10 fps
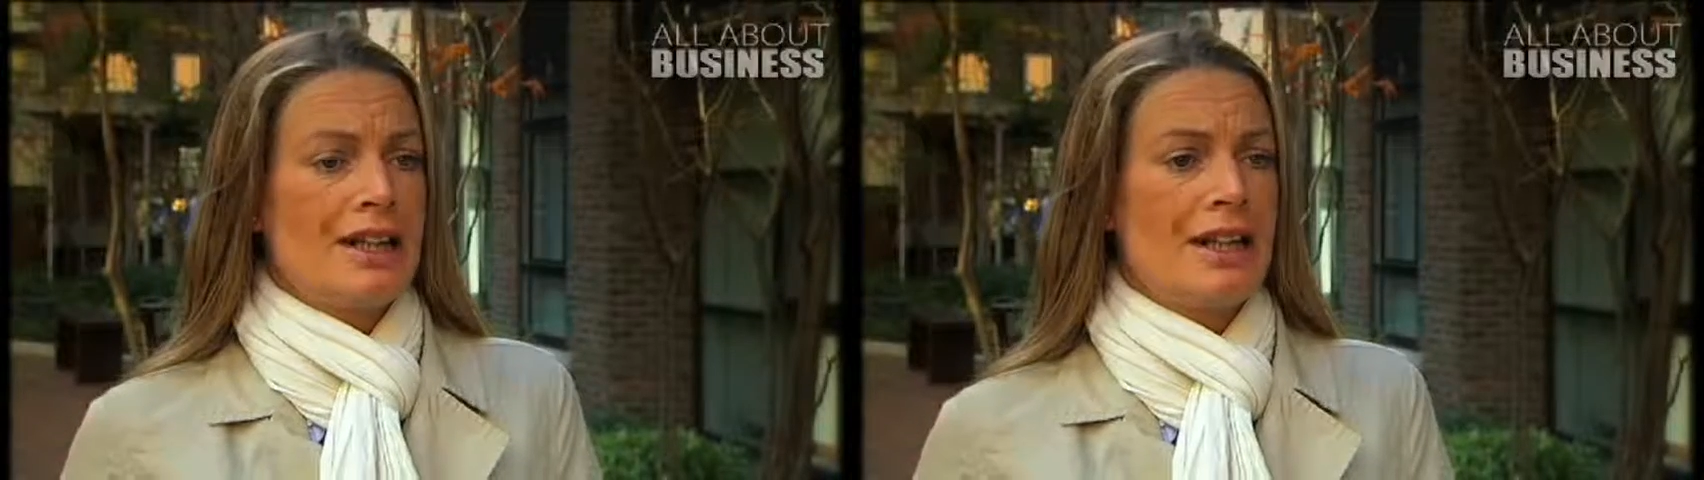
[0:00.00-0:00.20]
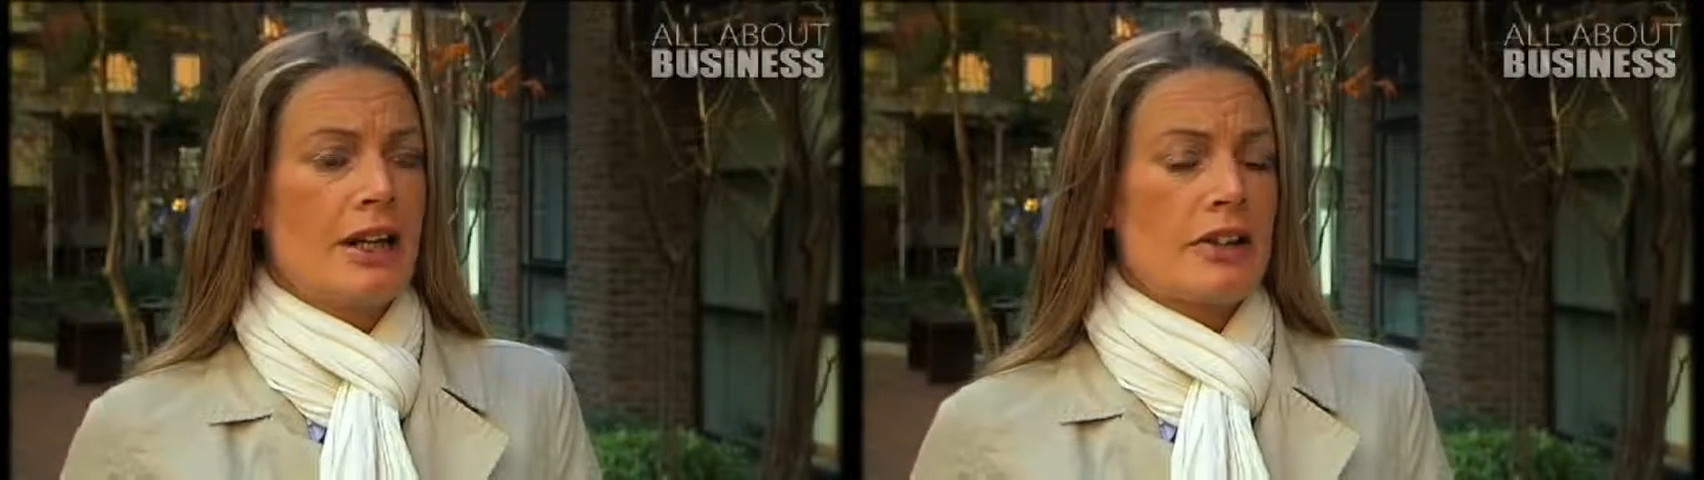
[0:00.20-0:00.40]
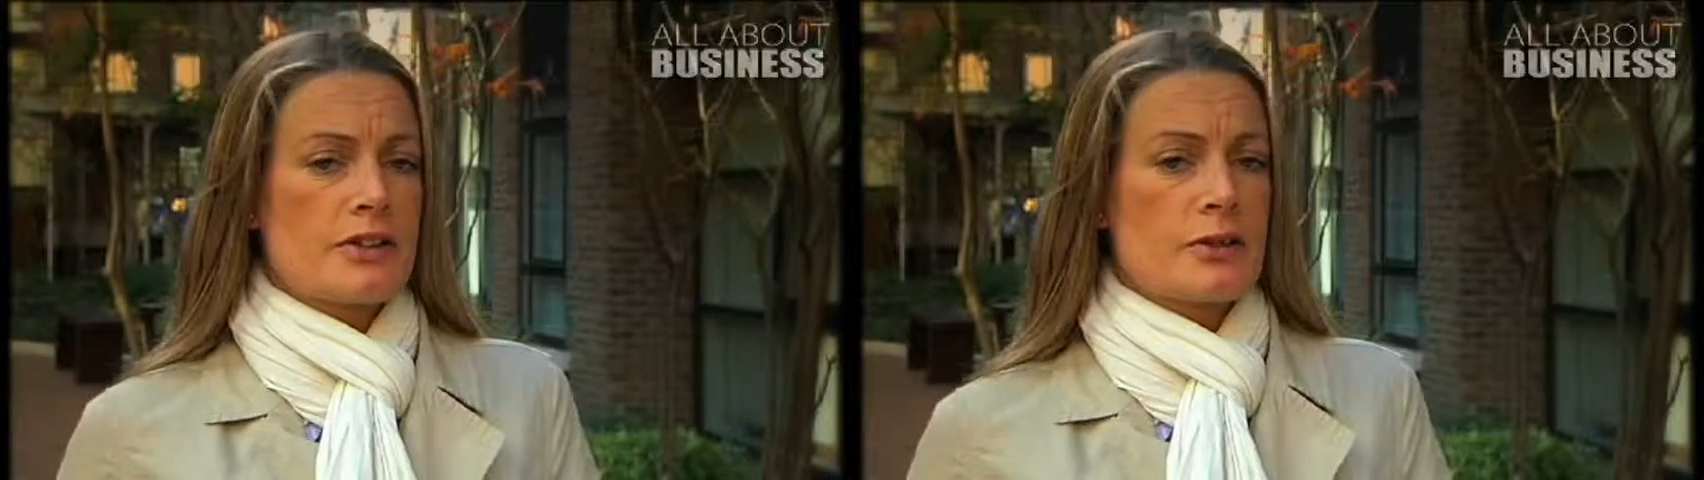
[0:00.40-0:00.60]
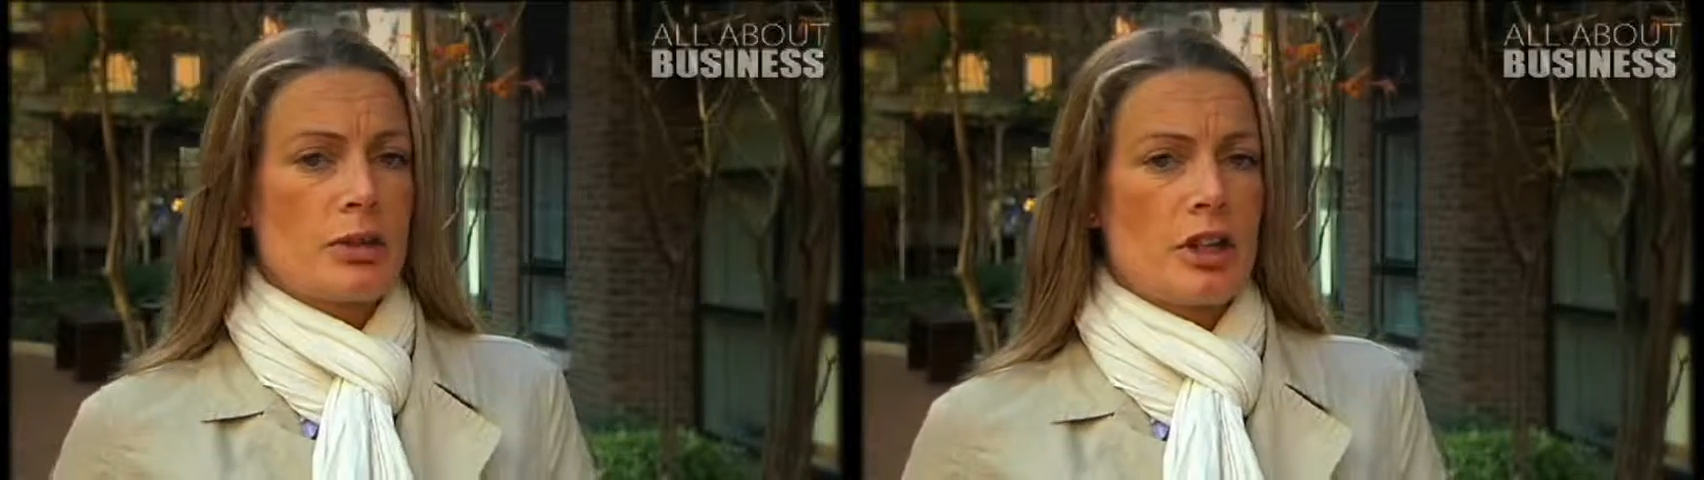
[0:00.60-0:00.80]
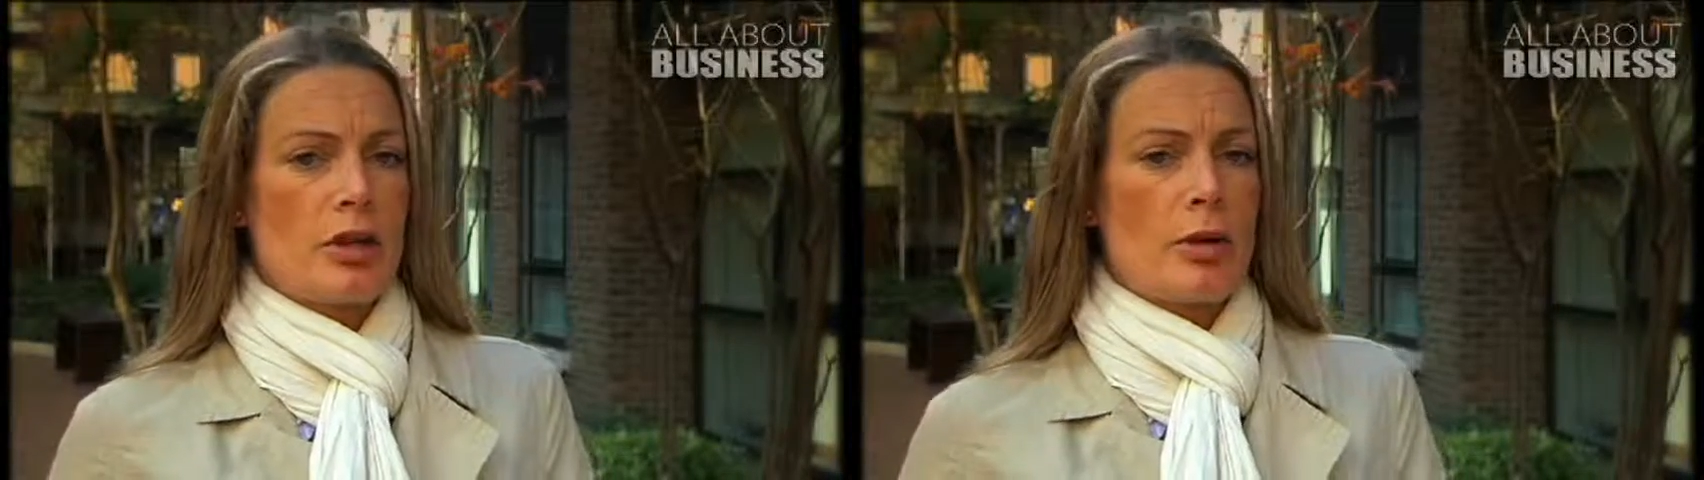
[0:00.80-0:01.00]
links
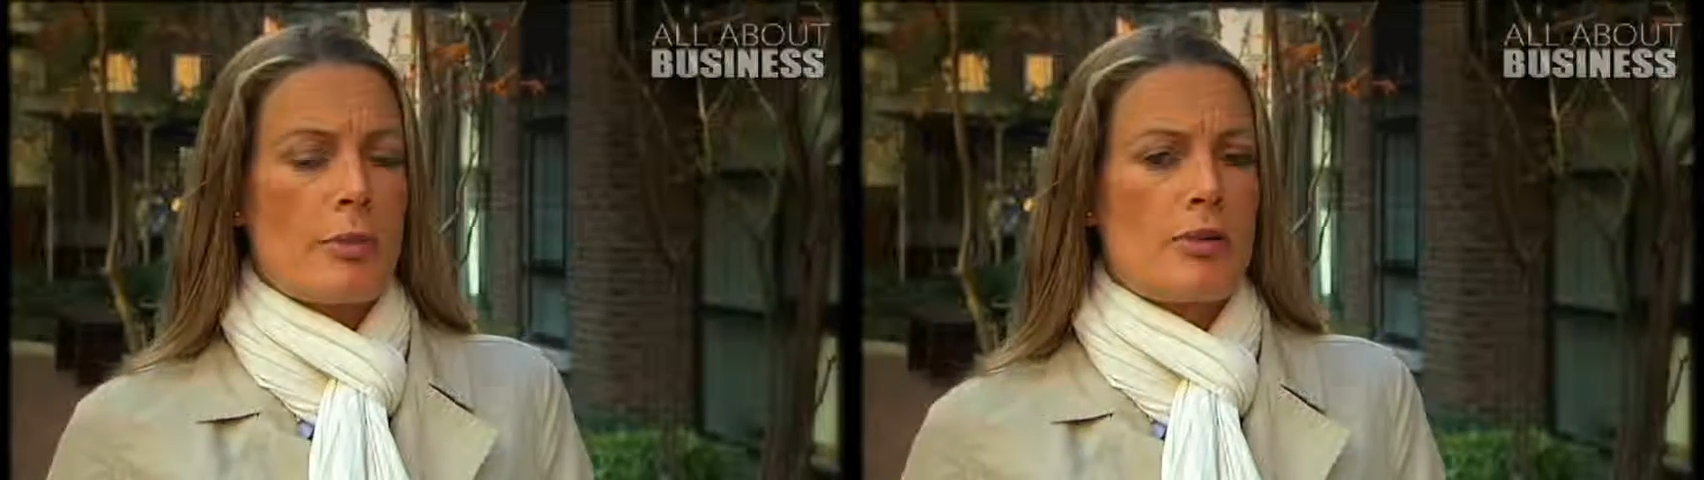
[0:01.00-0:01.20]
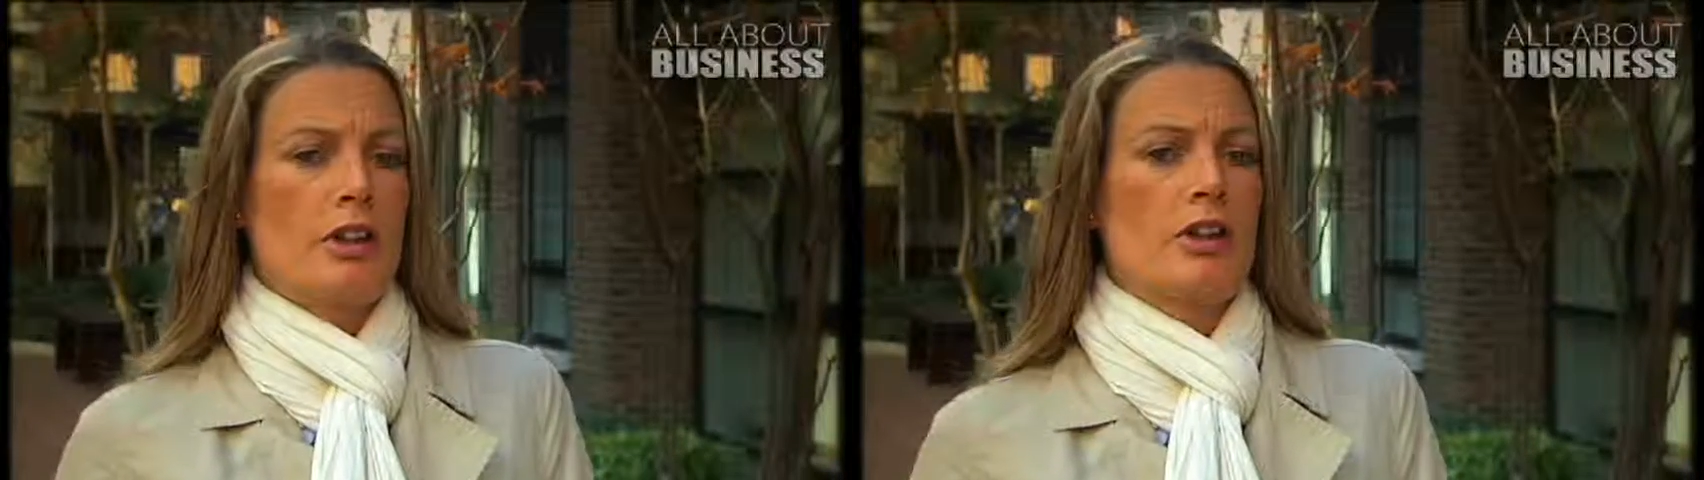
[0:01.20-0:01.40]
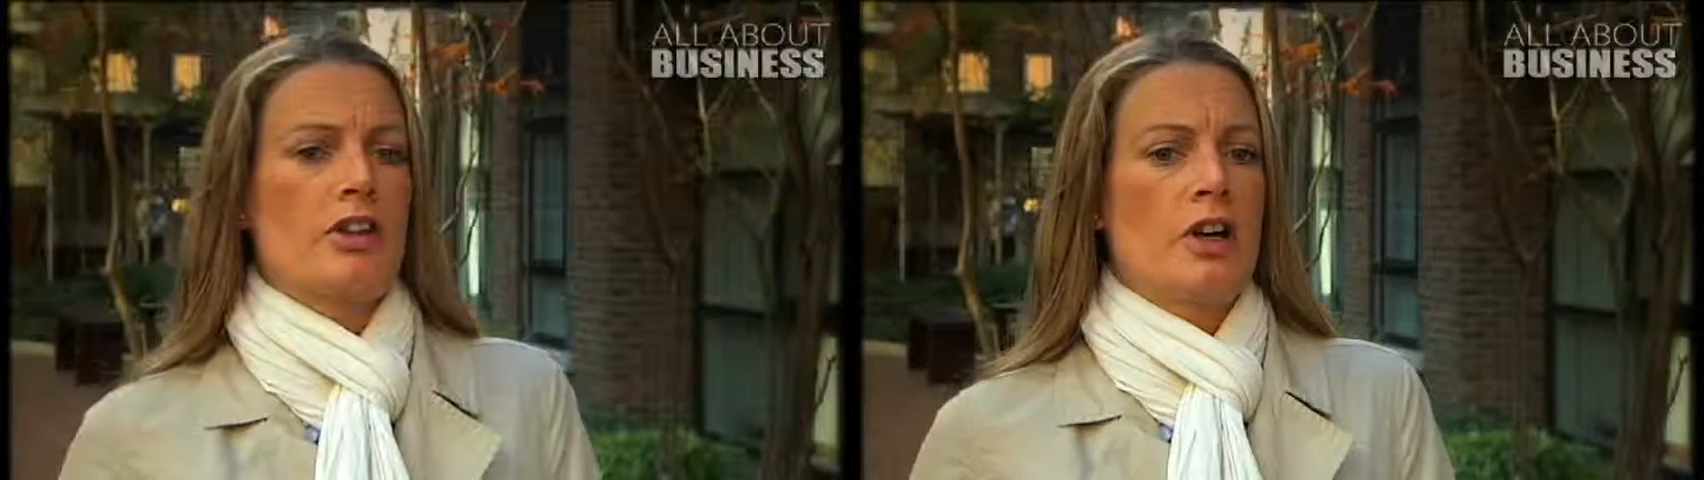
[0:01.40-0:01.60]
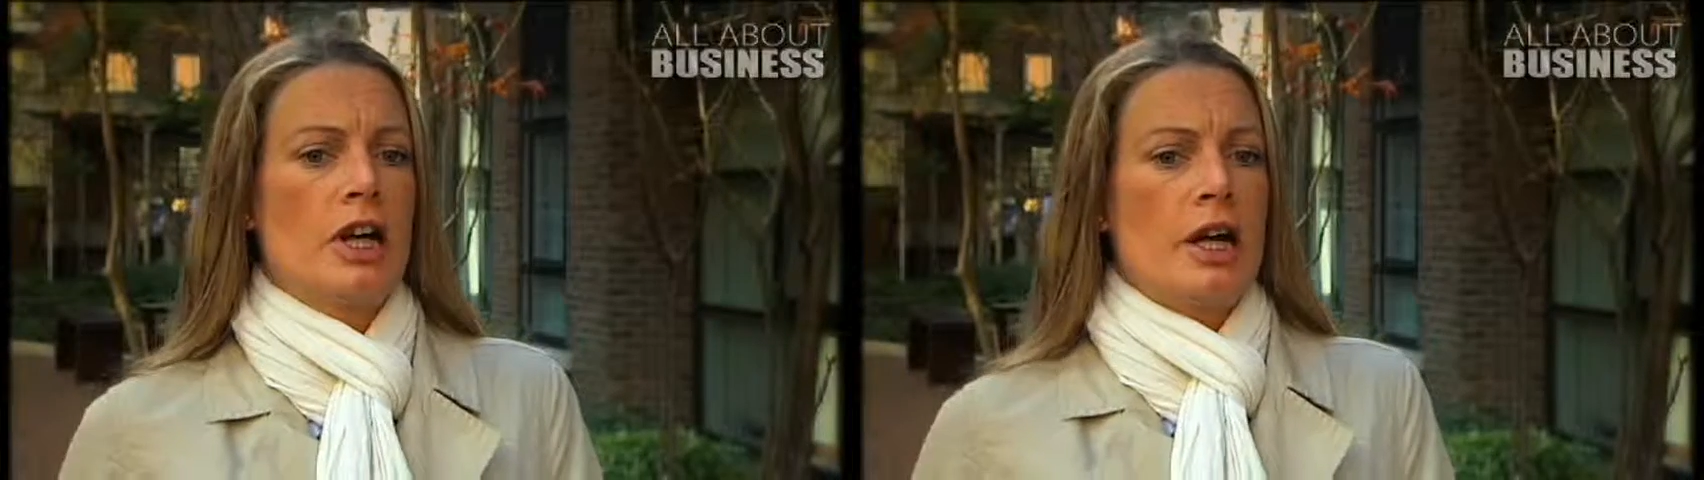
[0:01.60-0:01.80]
within the website.